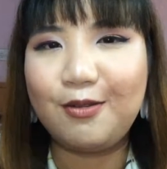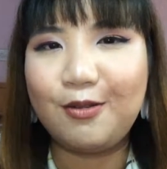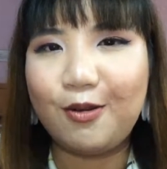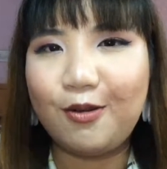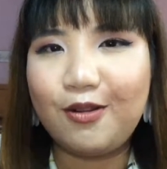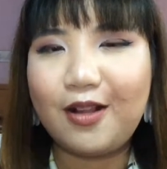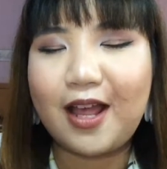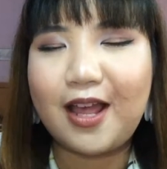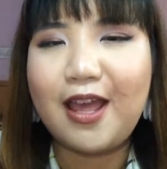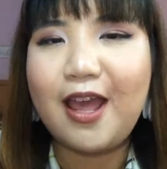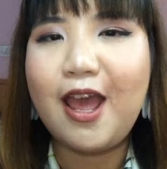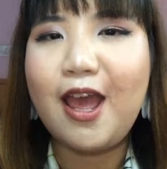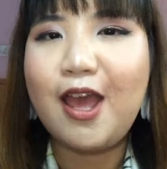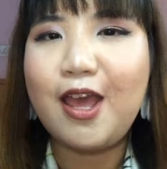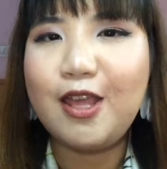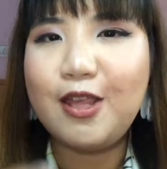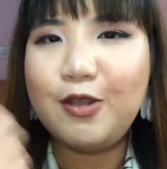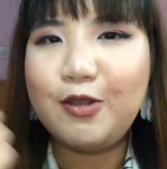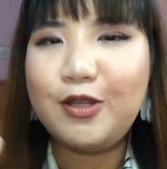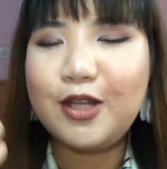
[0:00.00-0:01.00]
you know, like
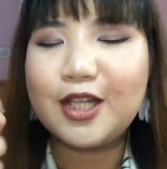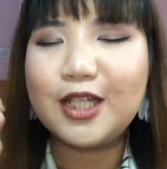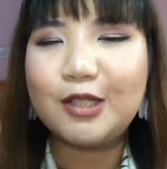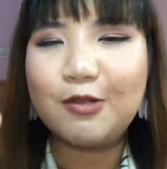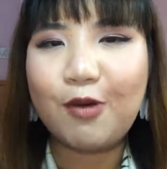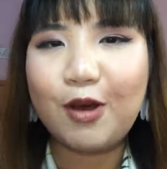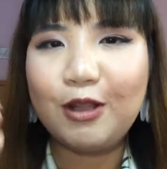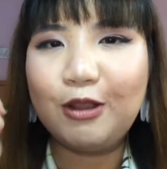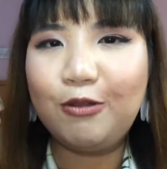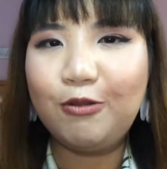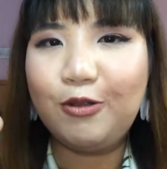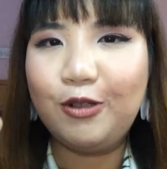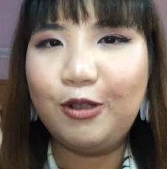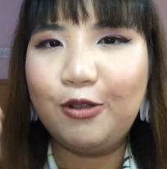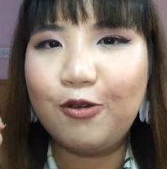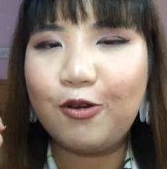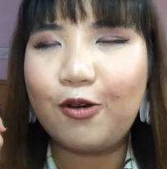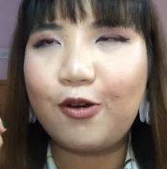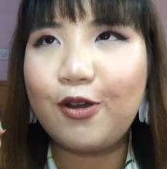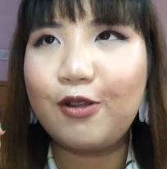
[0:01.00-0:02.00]
you just want to
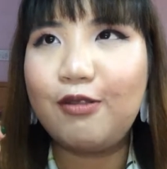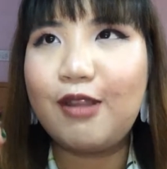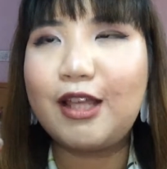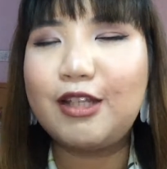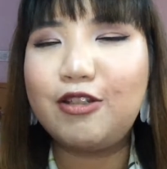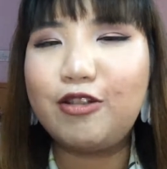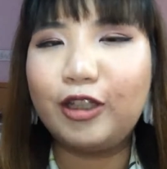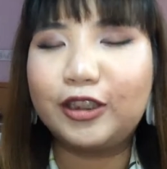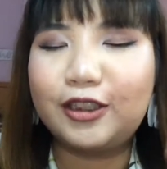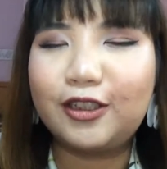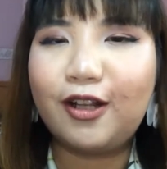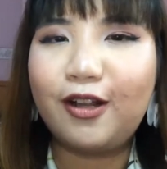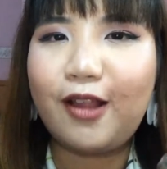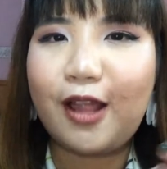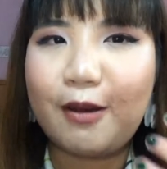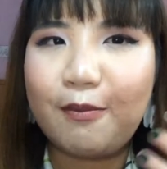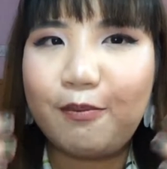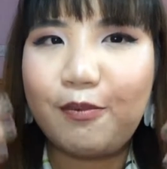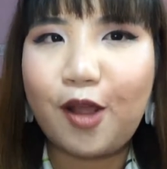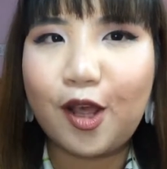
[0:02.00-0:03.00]
look natural
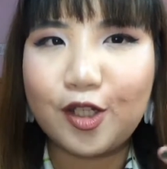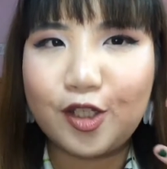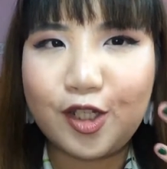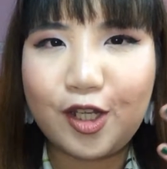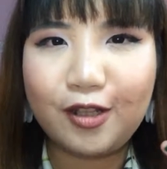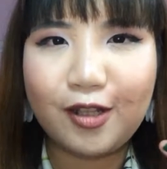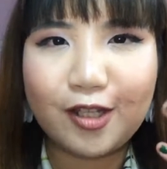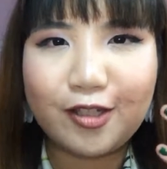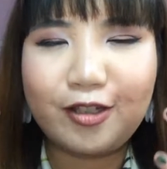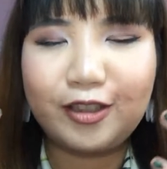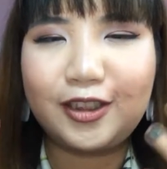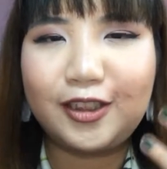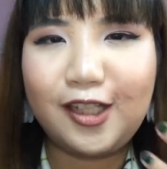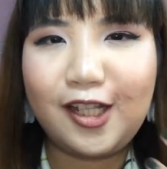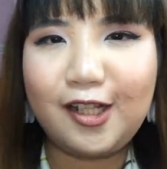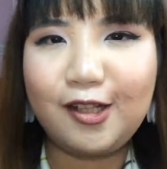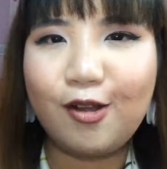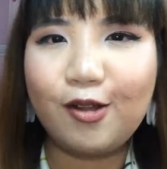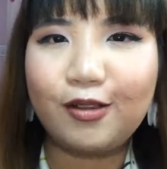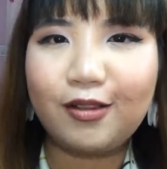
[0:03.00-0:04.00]
and blushing
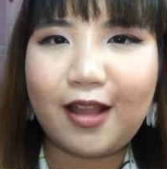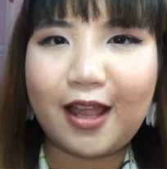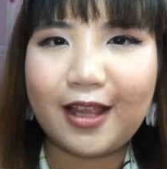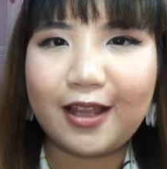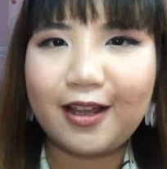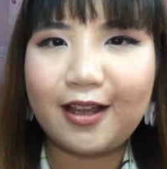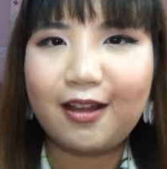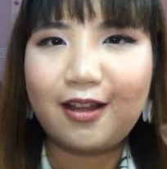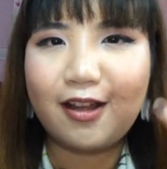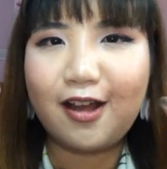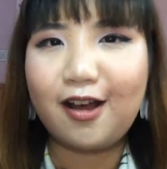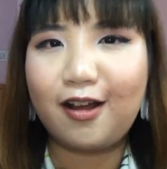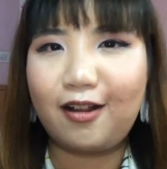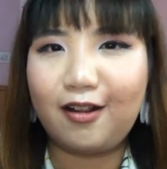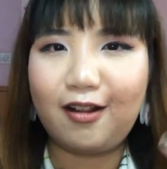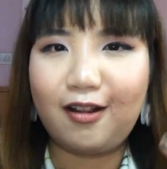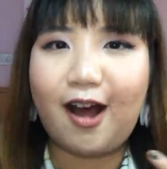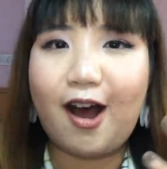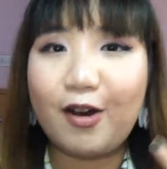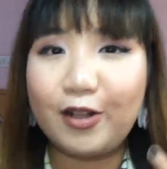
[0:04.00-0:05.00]
naturally, not like a
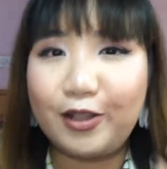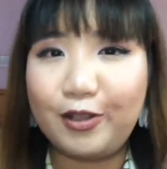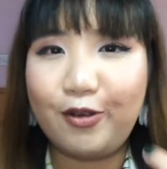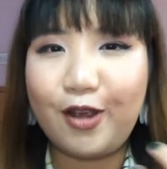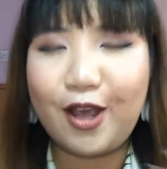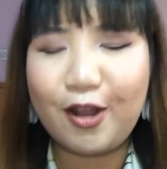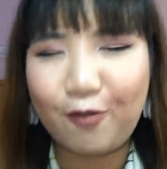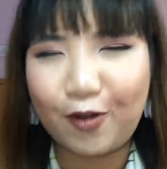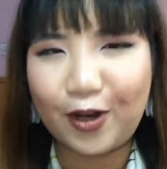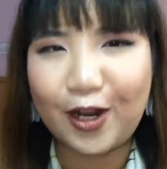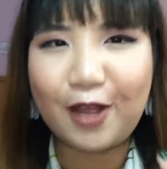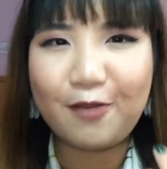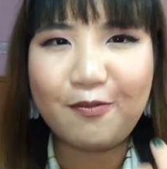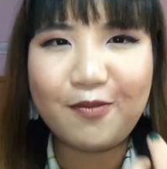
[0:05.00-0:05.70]
clown, you get what I